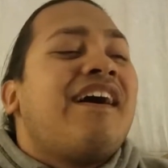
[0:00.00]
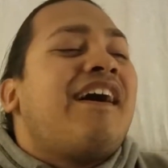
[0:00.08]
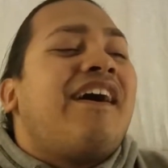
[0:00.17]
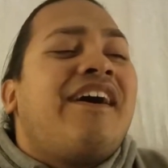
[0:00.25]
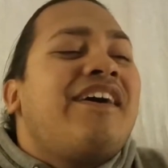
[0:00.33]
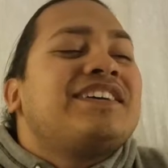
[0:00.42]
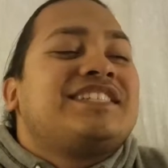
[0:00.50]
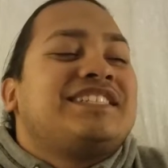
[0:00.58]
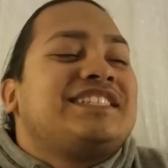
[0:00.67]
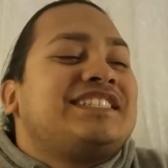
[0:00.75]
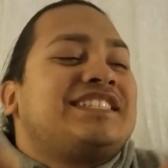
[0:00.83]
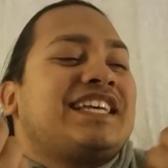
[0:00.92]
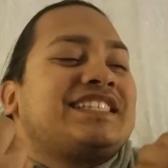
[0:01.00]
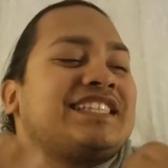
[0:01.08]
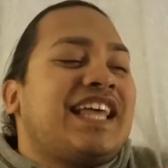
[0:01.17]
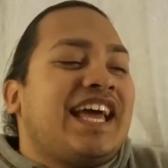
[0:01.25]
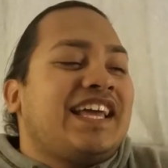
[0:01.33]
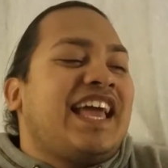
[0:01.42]
oh, she's just,
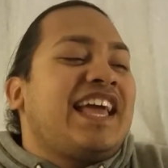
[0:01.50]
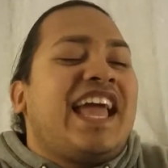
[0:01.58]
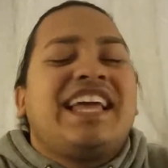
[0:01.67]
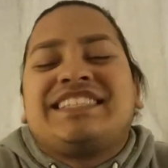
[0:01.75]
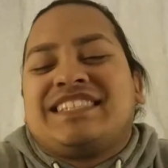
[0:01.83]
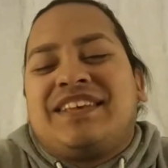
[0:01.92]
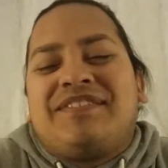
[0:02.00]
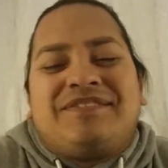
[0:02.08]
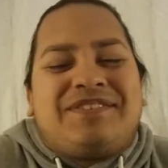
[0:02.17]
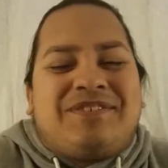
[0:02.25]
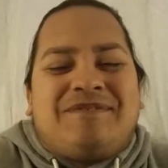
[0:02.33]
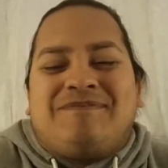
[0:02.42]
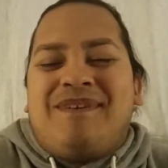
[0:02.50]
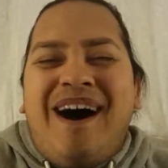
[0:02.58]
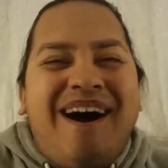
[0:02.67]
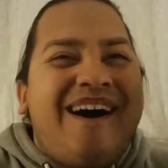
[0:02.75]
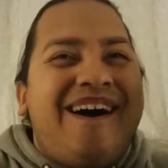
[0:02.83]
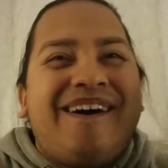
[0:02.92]
like, hates living with her
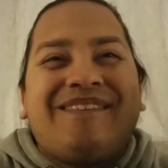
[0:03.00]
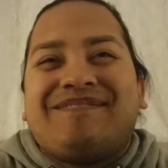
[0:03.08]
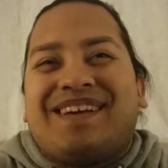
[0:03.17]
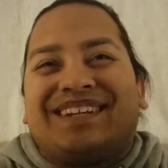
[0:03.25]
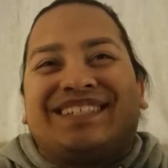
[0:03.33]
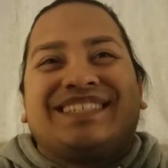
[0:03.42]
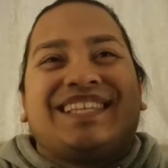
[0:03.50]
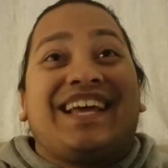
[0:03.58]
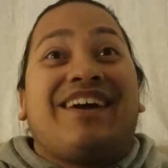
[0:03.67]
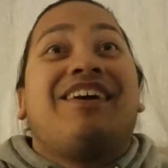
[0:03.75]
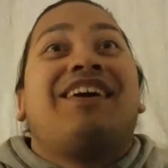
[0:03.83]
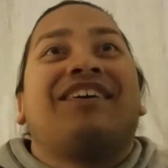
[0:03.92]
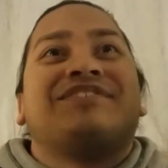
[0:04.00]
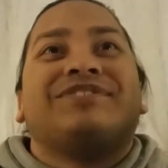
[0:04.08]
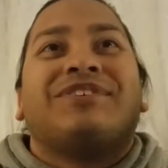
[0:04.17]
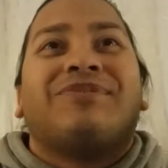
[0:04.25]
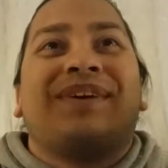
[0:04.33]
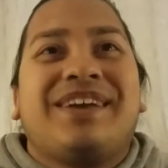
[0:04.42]
mom, and she's like, oh, I'll
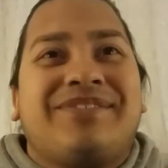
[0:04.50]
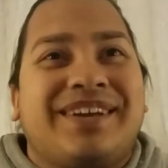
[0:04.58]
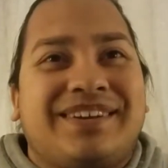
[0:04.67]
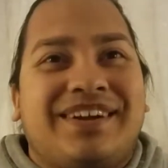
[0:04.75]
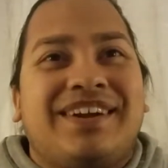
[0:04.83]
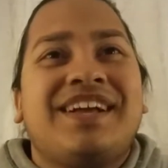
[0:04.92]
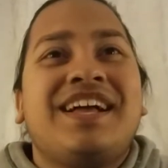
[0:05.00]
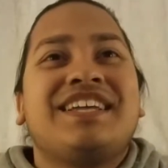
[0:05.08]
do it way quicker.